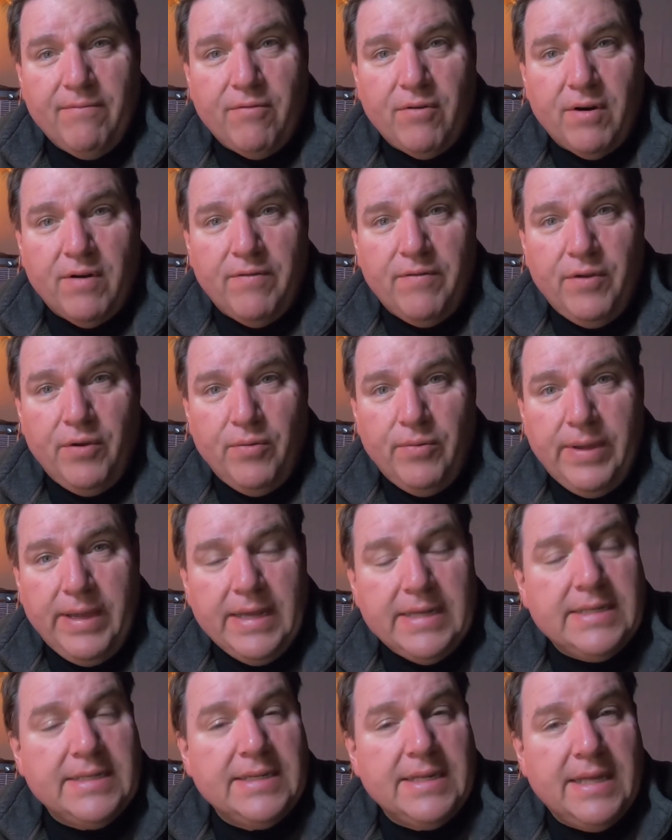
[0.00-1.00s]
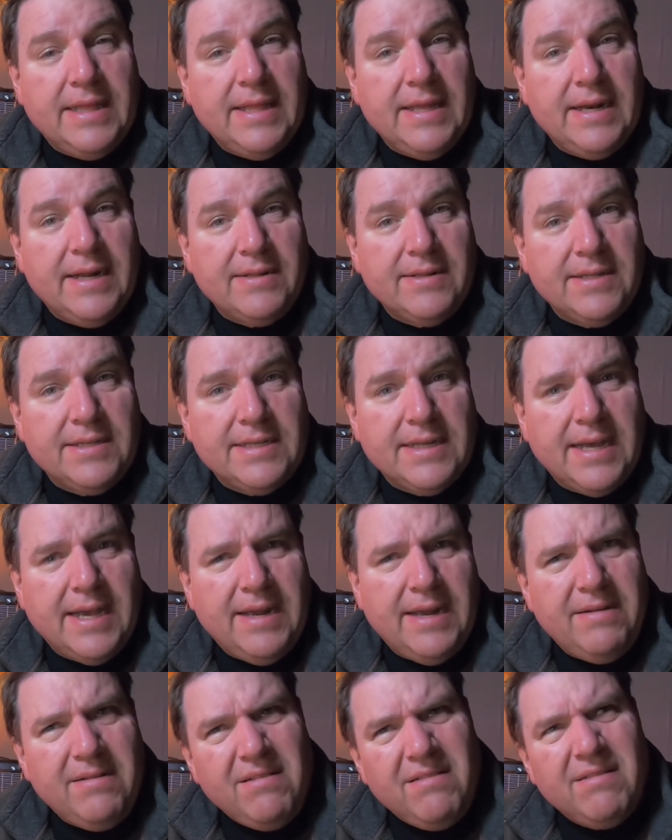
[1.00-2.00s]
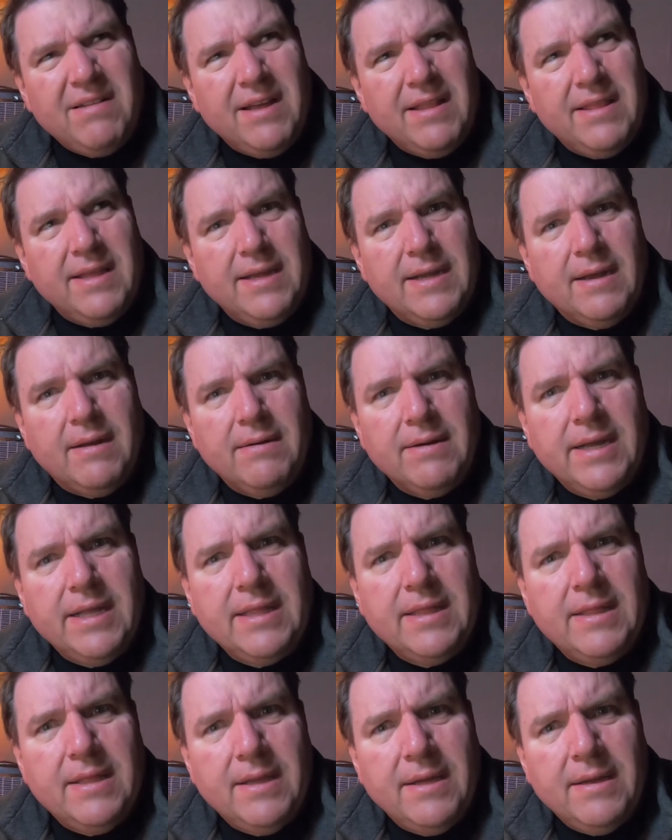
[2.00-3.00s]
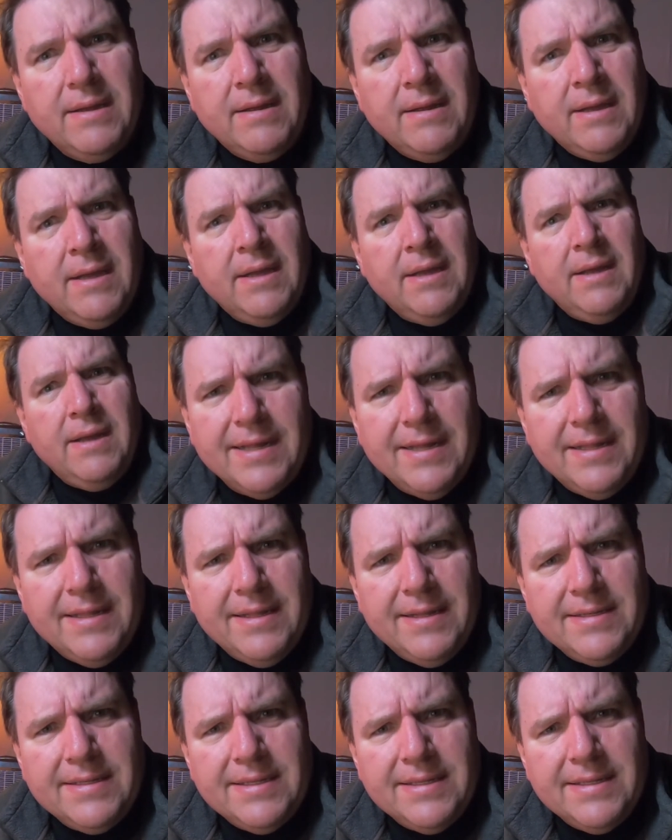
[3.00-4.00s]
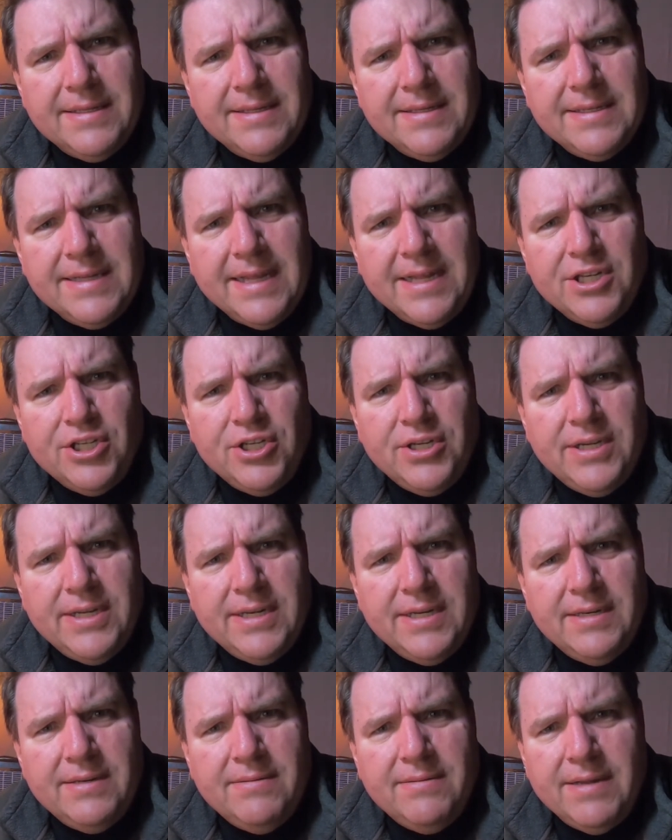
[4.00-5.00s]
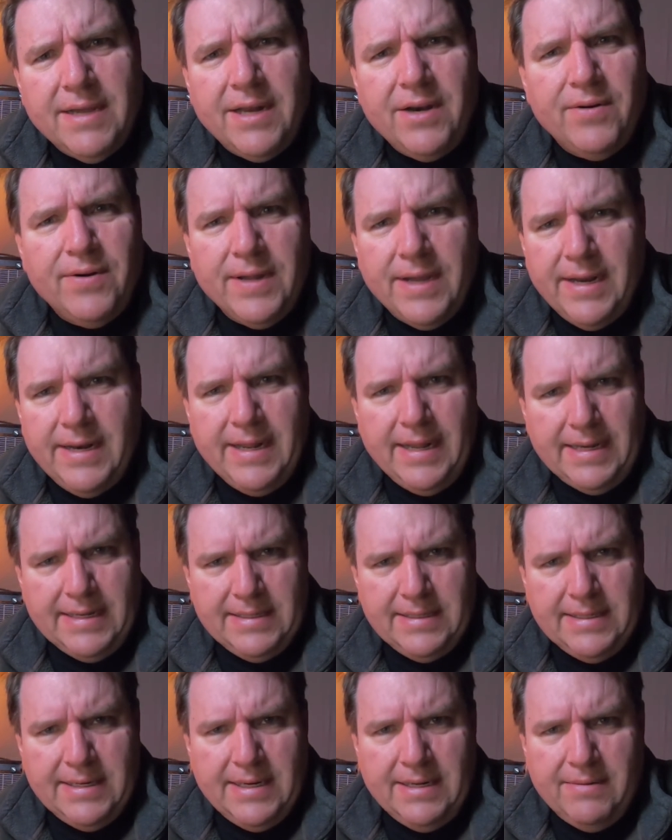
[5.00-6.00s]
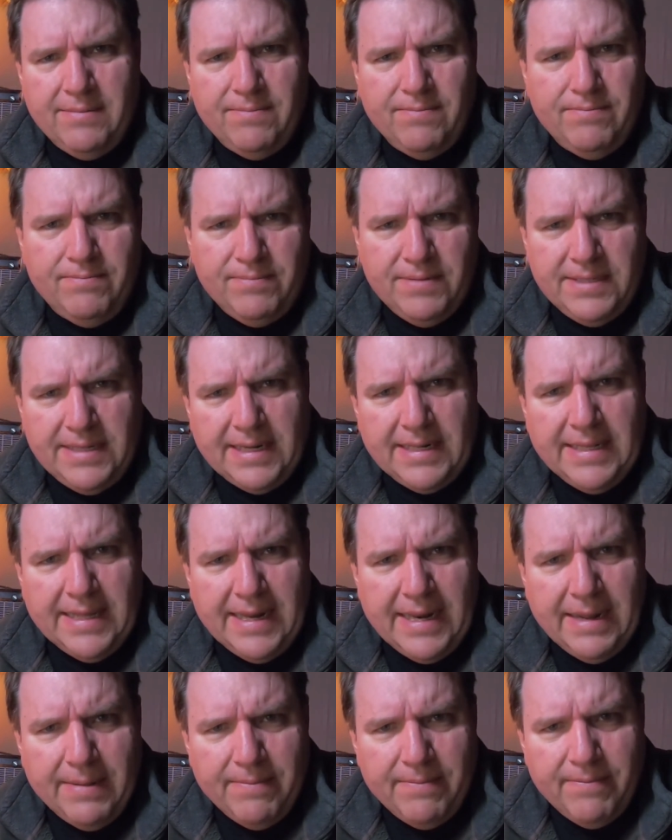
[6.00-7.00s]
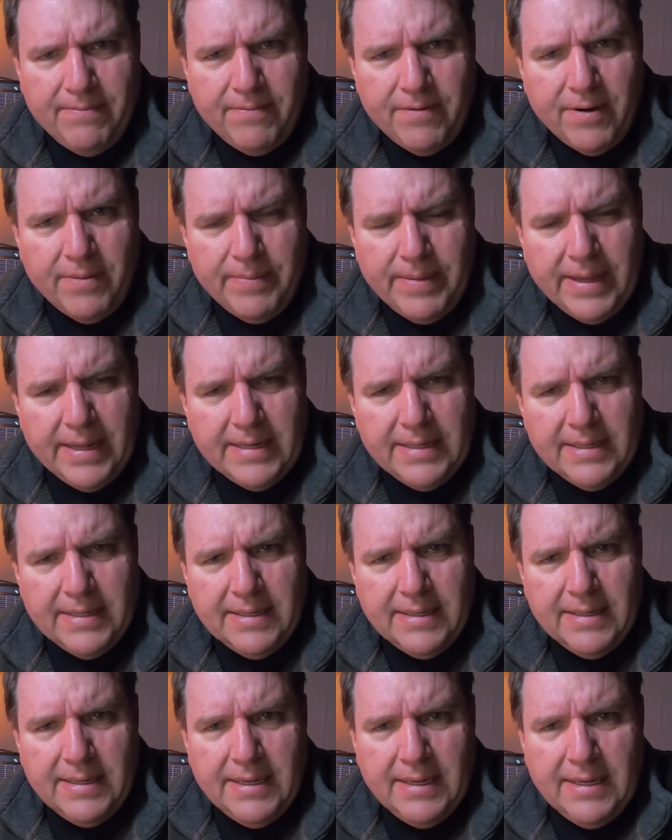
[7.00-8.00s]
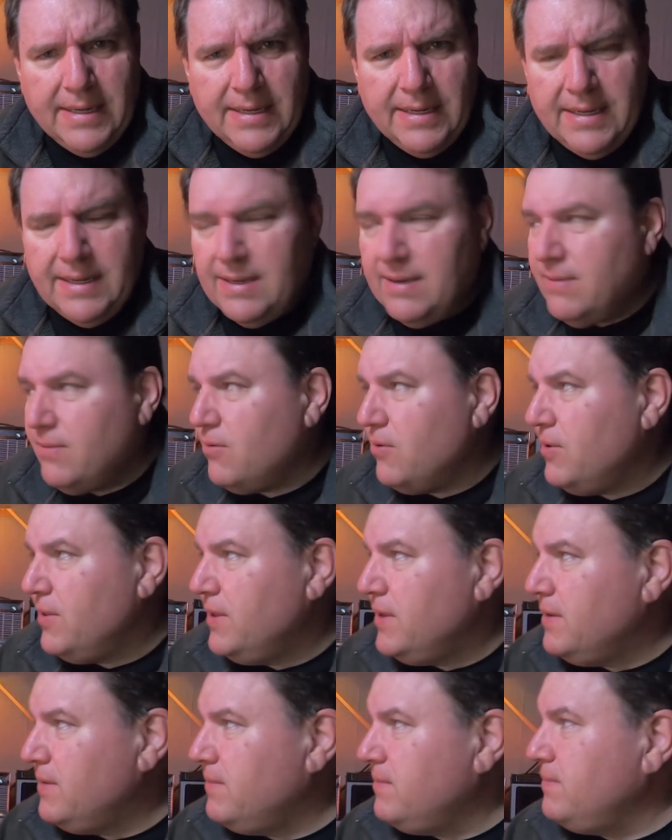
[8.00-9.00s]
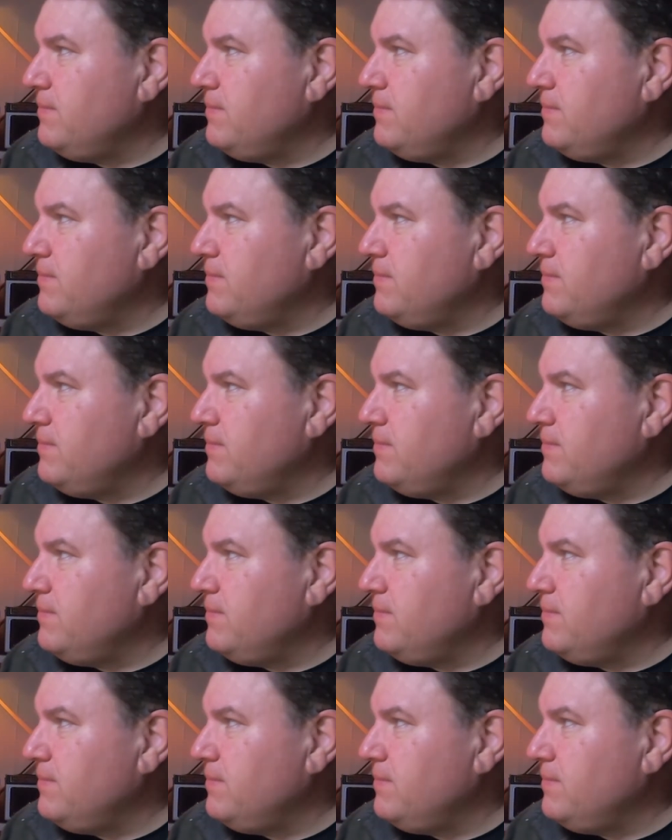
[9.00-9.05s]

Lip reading: a few weeks, and then I'll decide, oh, I think I'll get the Sangean 909X, and I'll stick that out for a bit, and or the